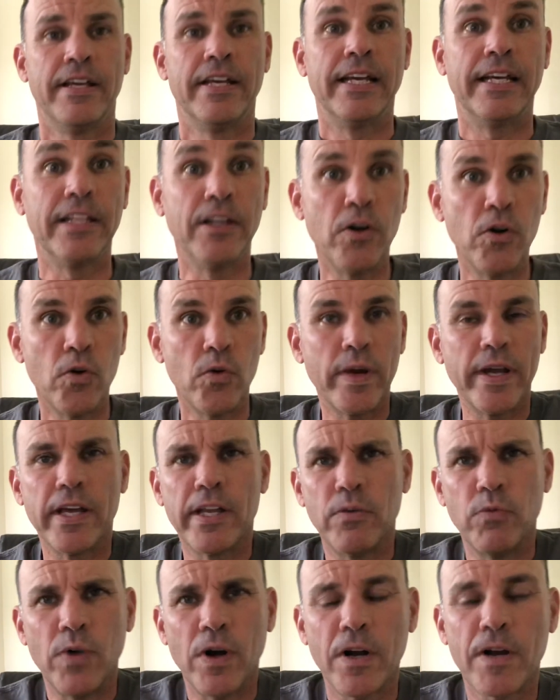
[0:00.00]
Hello
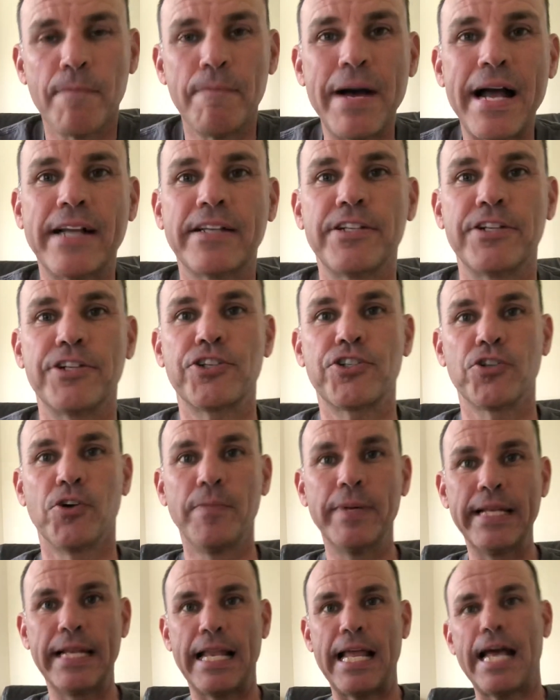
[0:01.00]
and welcome back to
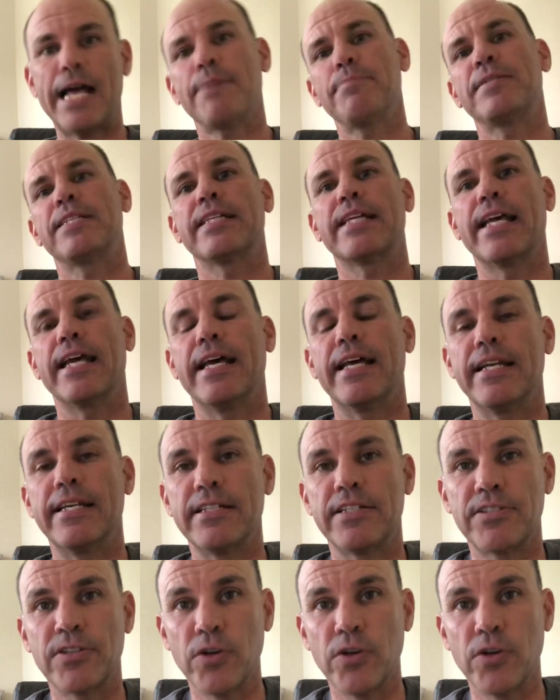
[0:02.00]
Shulman Labs again.